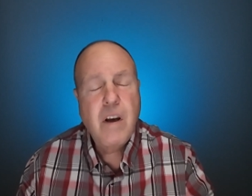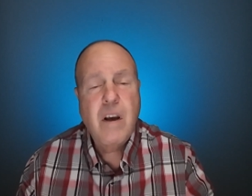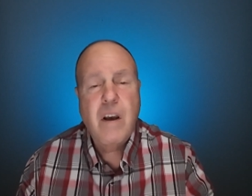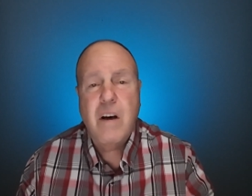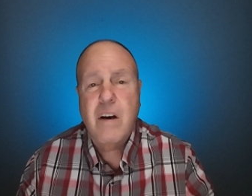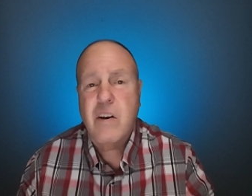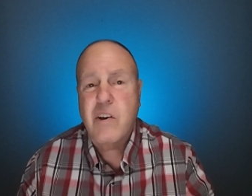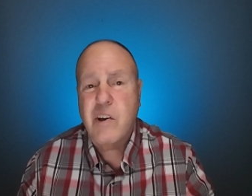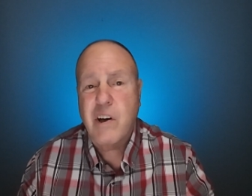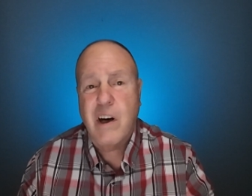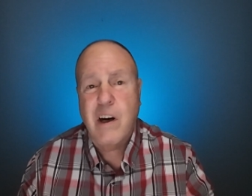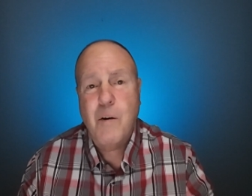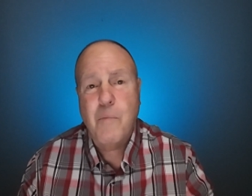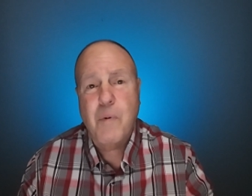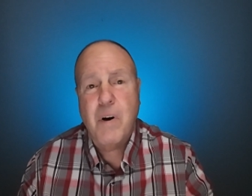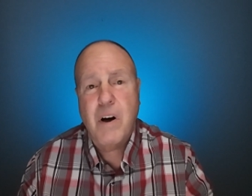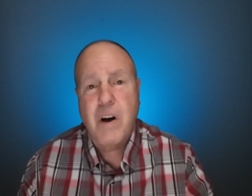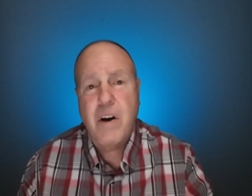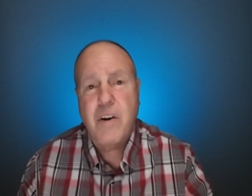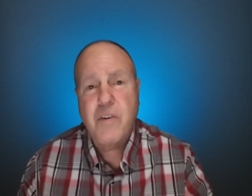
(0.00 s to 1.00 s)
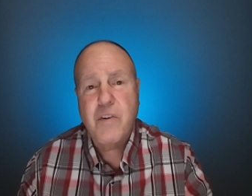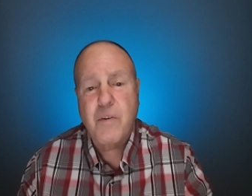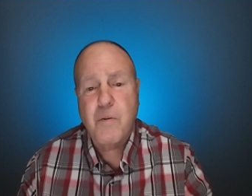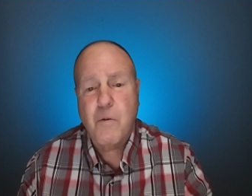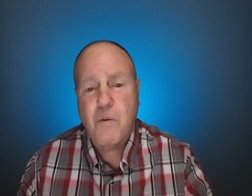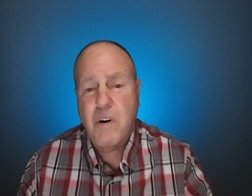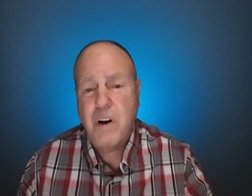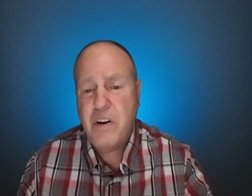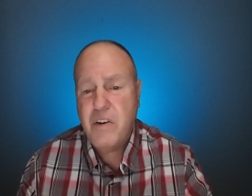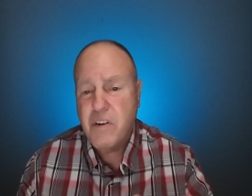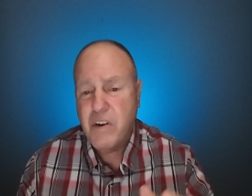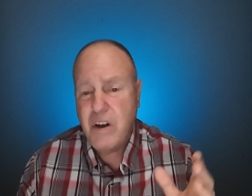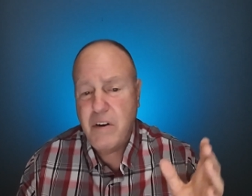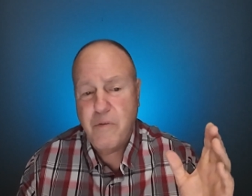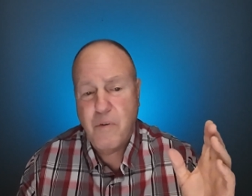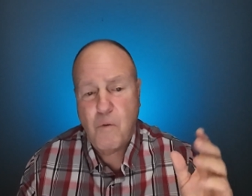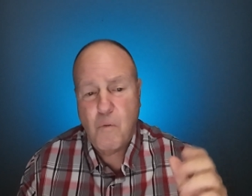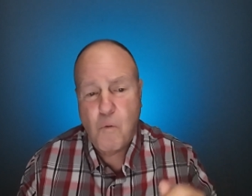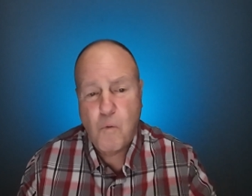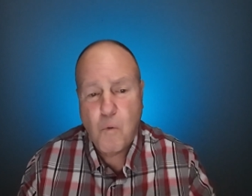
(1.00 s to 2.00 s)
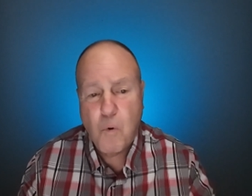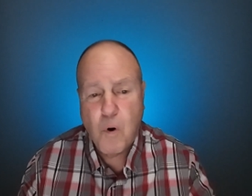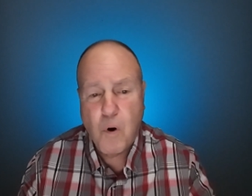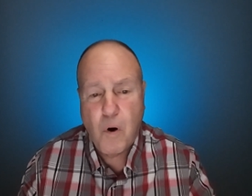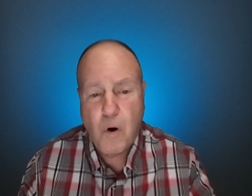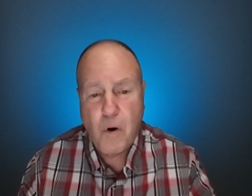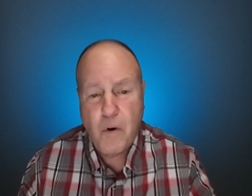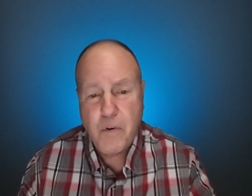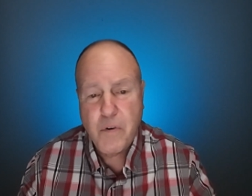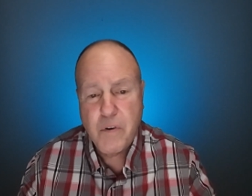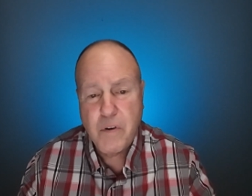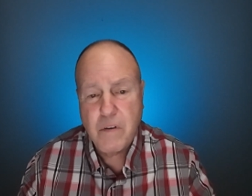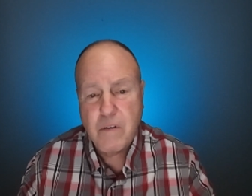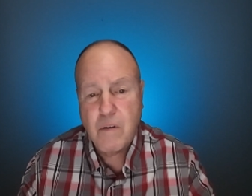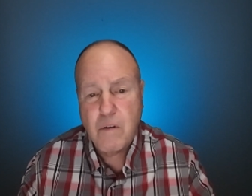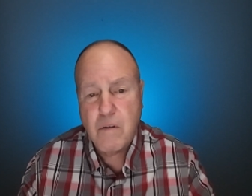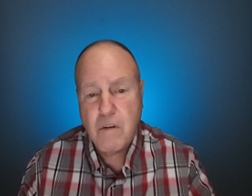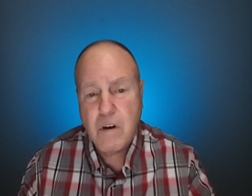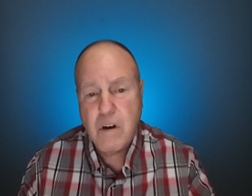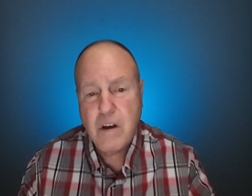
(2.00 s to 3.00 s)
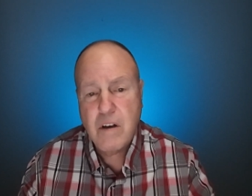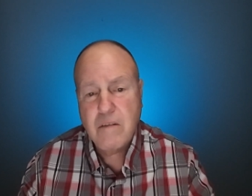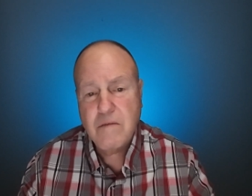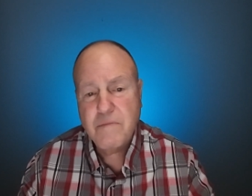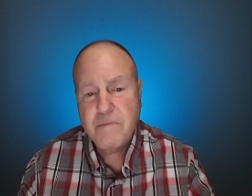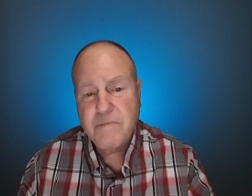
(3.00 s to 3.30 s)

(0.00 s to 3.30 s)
And the second marriage, the rate's even worse, all right?